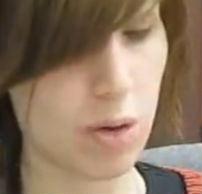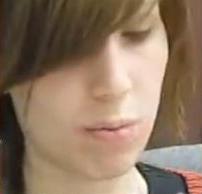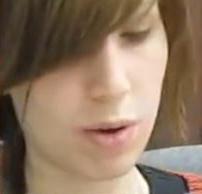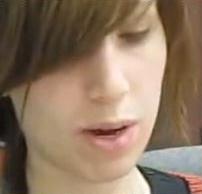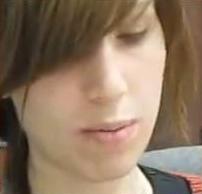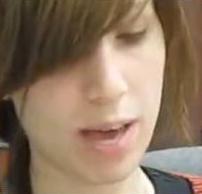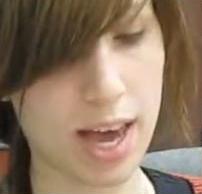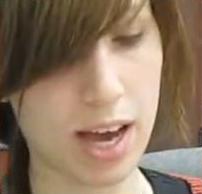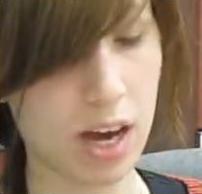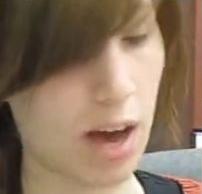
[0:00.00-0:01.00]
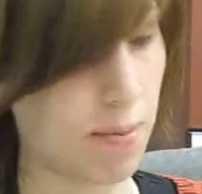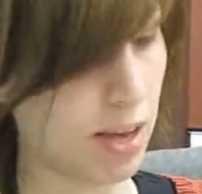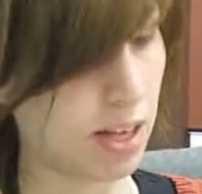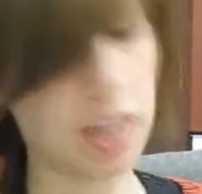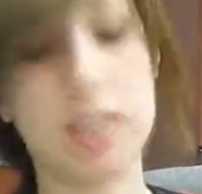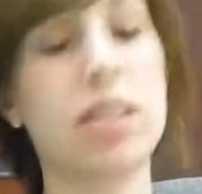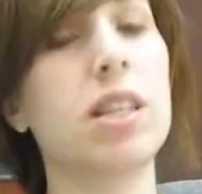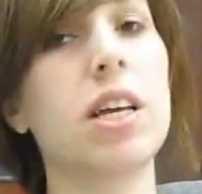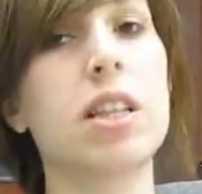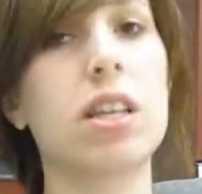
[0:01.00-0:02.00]
put it in my hand, cup, and I see
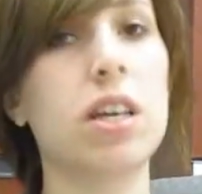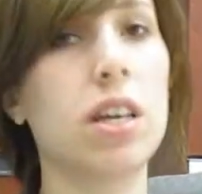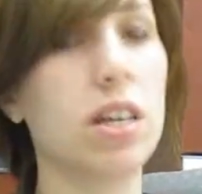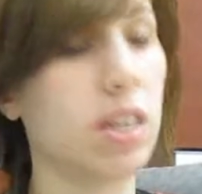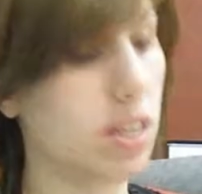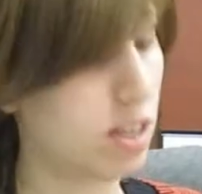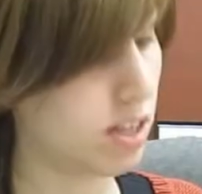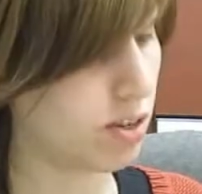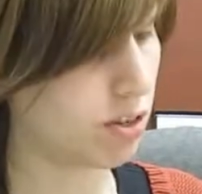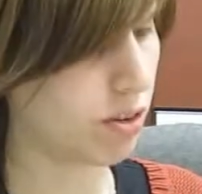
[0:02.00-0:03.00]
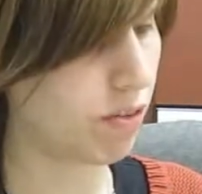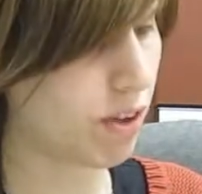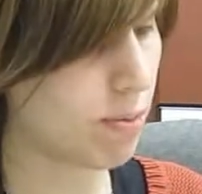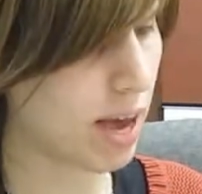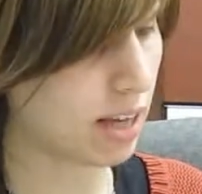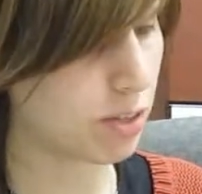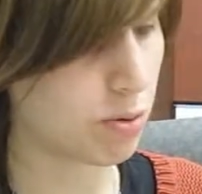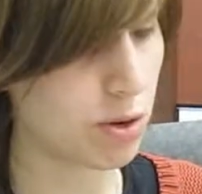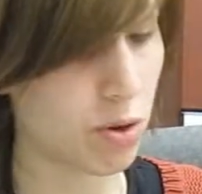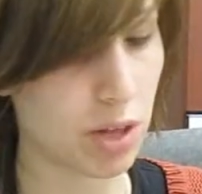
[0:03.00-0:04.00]
that there's a feedback, so we
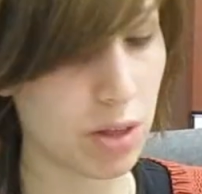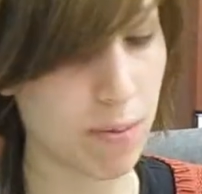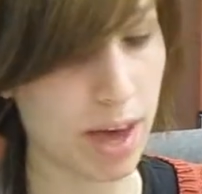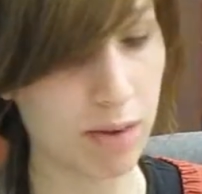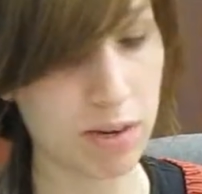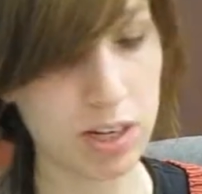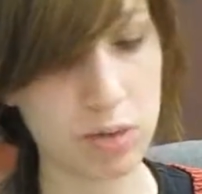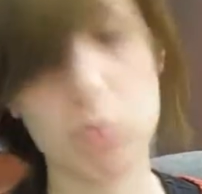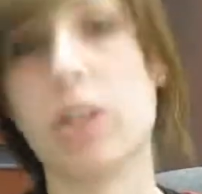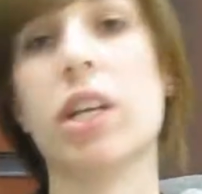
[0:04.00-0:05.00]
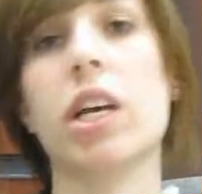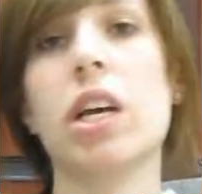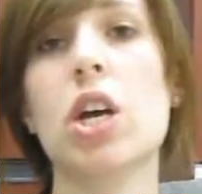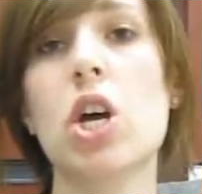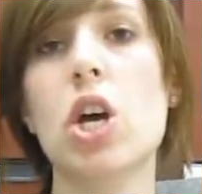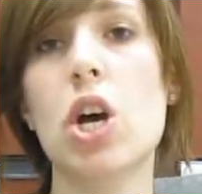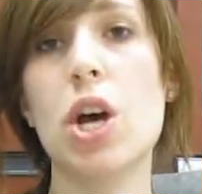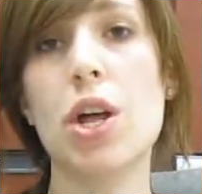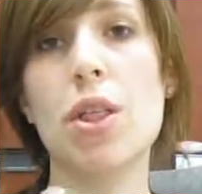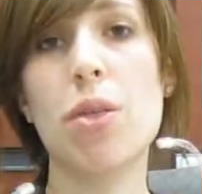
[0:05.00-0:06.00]
know that the battery is working.
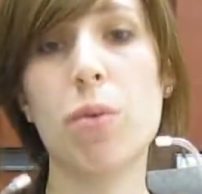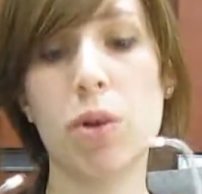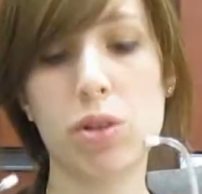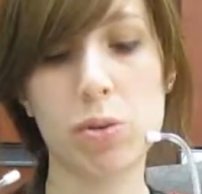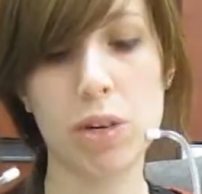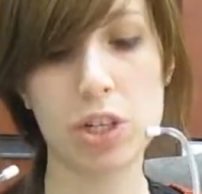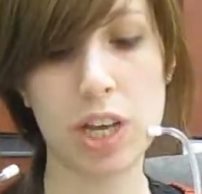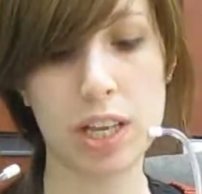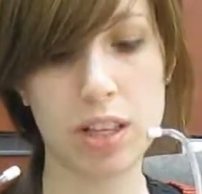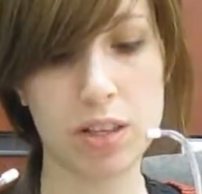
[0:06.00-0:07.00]
We also want to check the